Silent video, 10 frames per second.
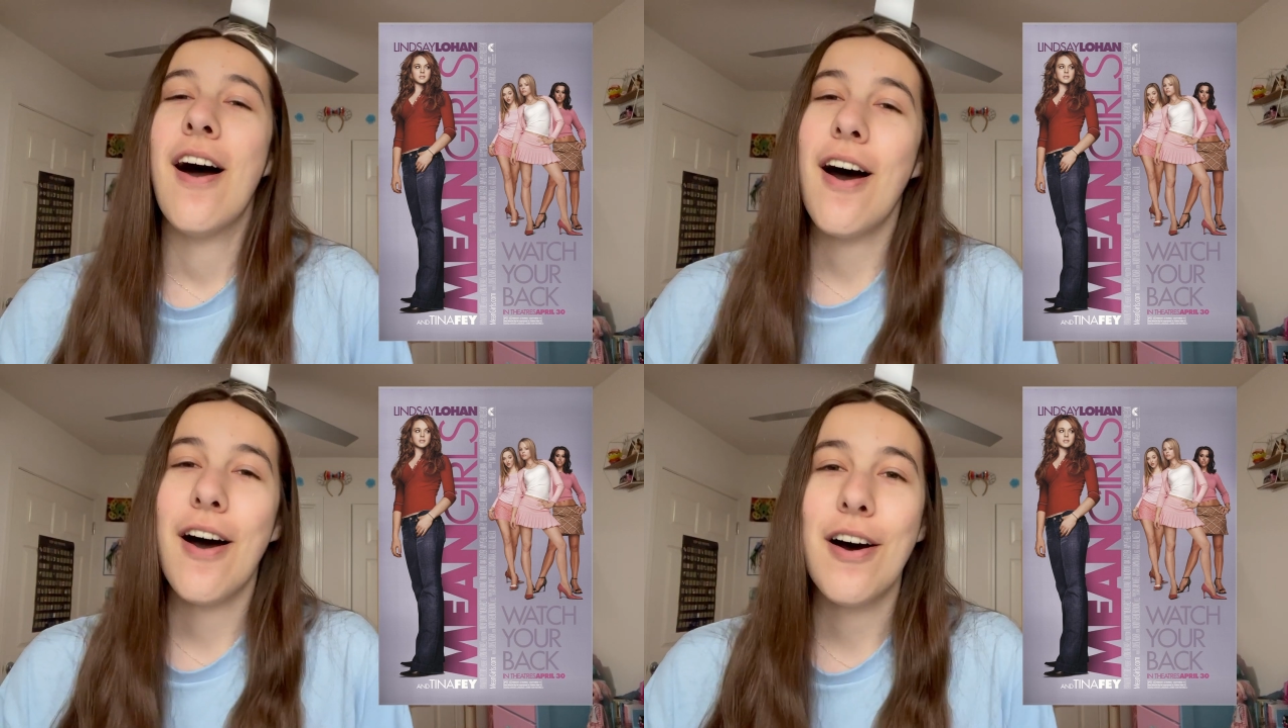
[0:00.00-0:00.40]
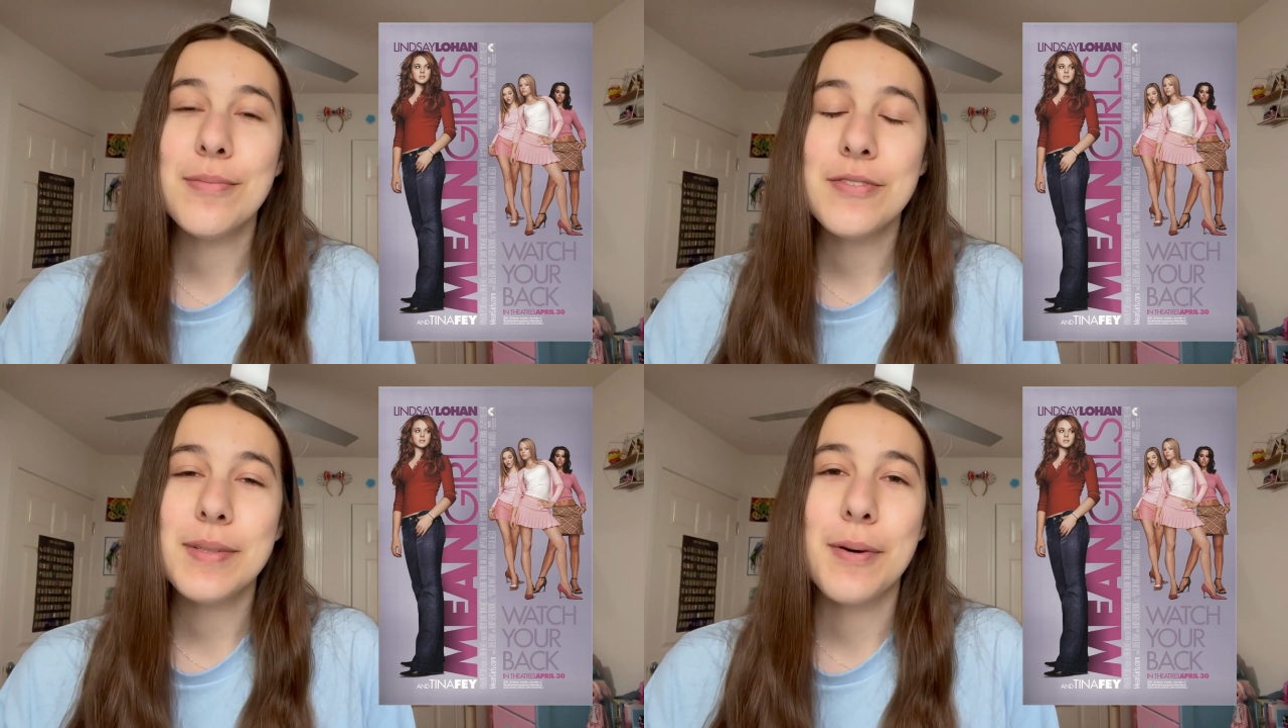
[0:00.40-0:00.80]
All
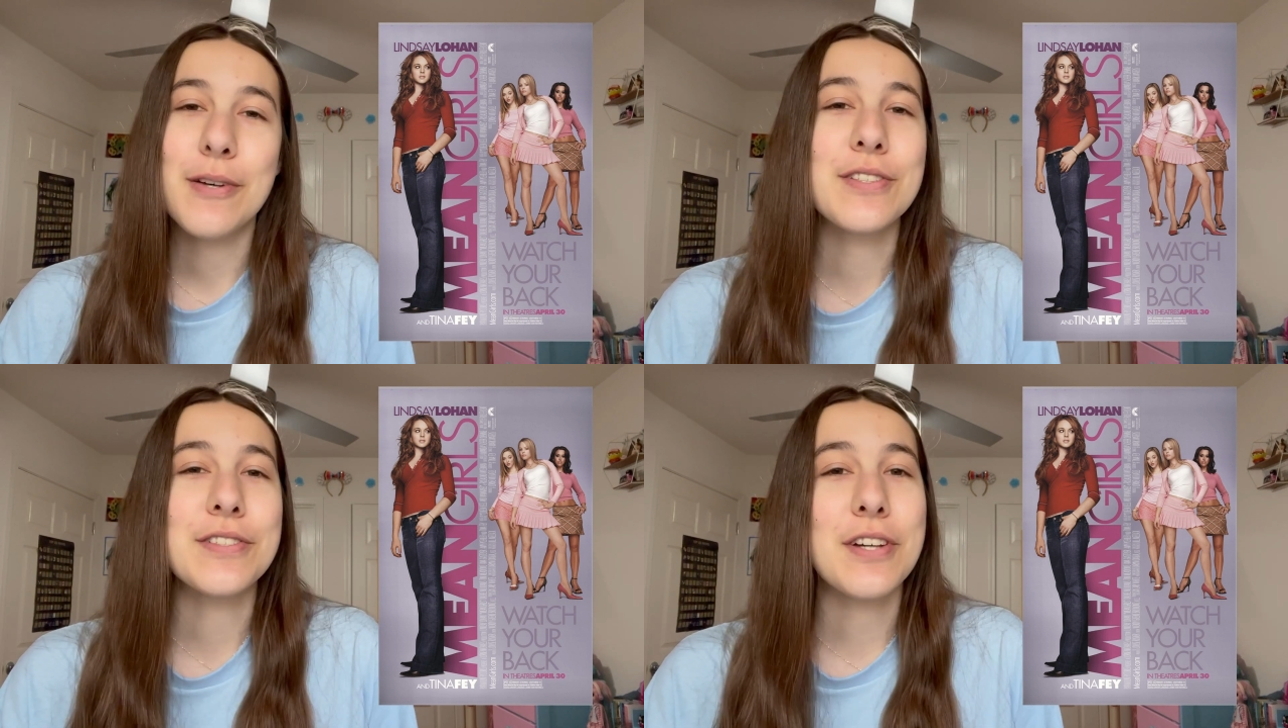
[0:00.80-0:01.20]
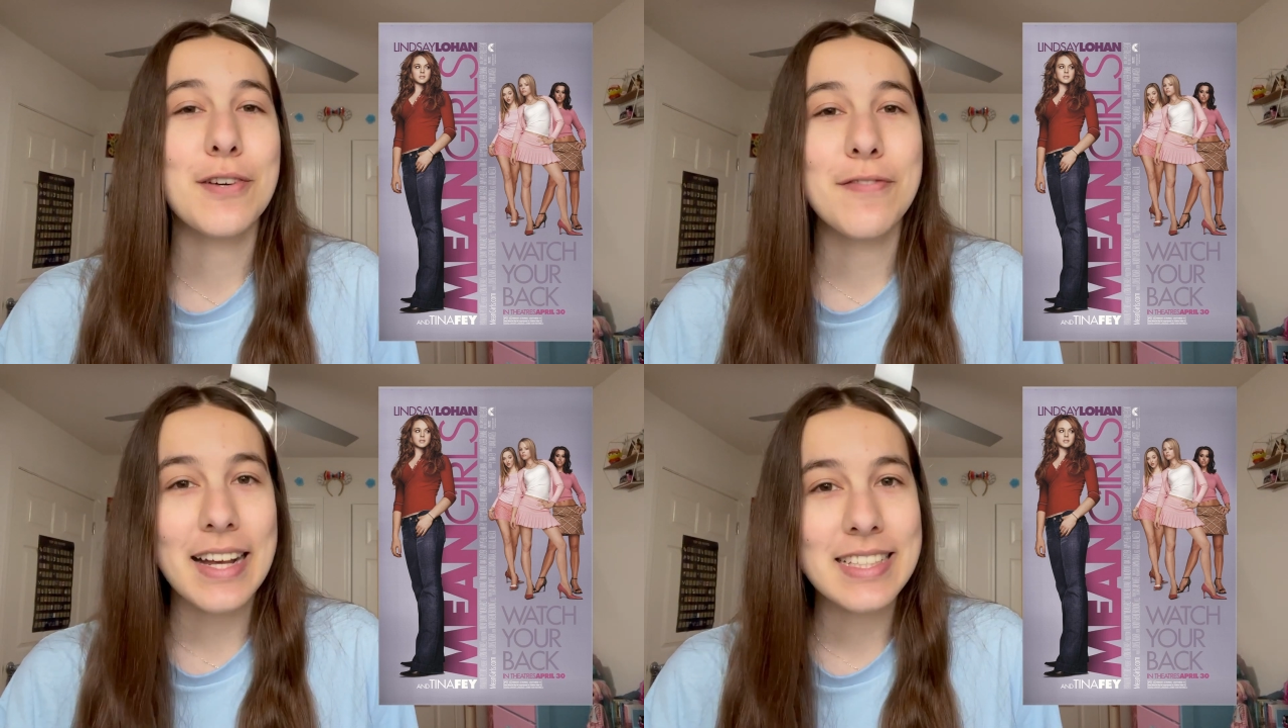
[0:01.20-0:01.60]
movie posters are
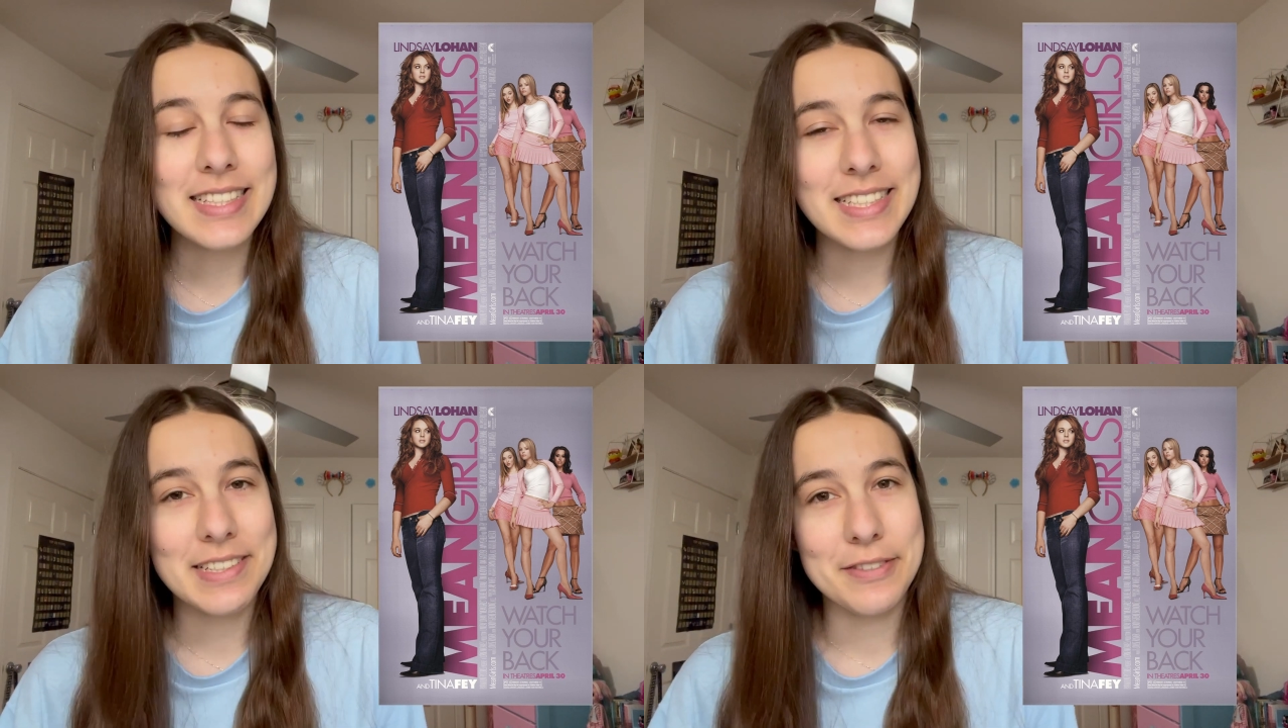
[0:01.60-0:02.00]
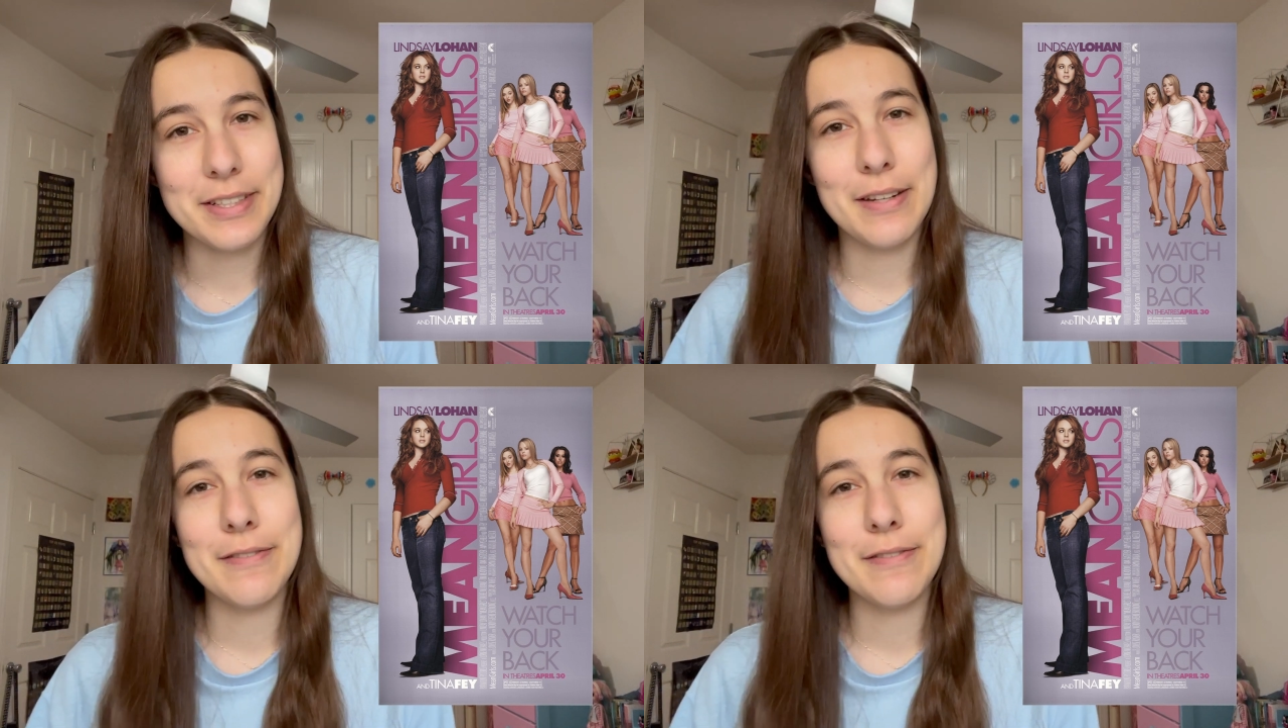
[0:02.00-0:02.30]
vastly different,